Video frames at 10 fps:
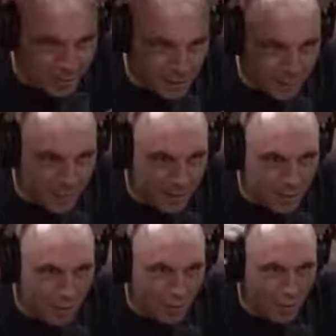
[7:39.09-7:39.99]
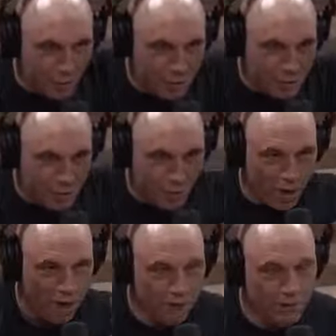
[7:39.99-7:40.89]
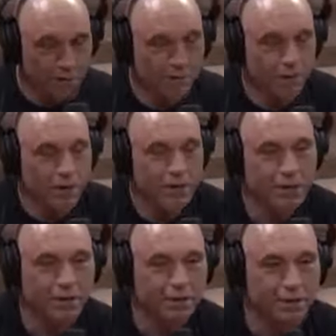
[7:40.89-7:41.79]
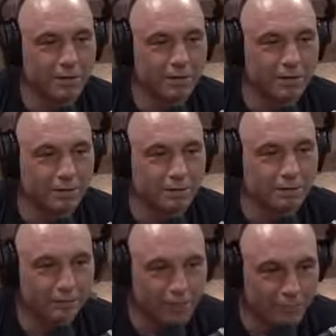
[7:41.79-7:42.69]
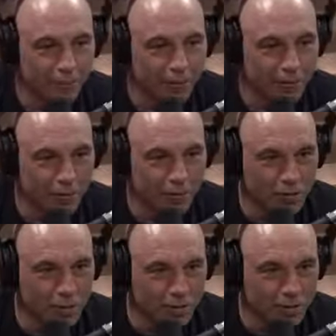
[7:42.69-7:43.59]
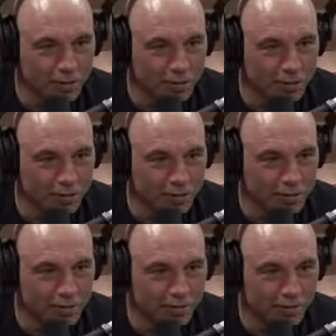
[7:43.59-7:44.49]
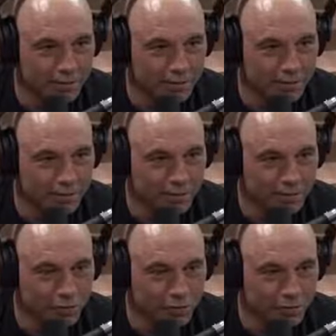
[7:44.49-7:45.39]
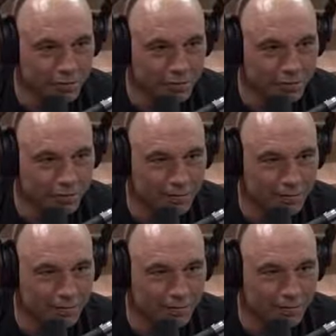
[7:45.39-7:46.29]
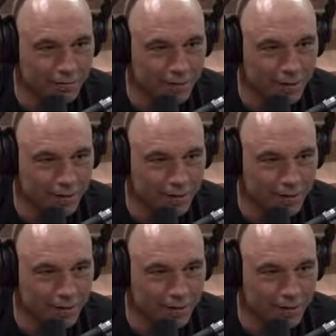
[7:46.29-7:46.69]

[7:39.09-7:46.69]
With a whole bunch of wires if you want to get, the real turbocharged version, the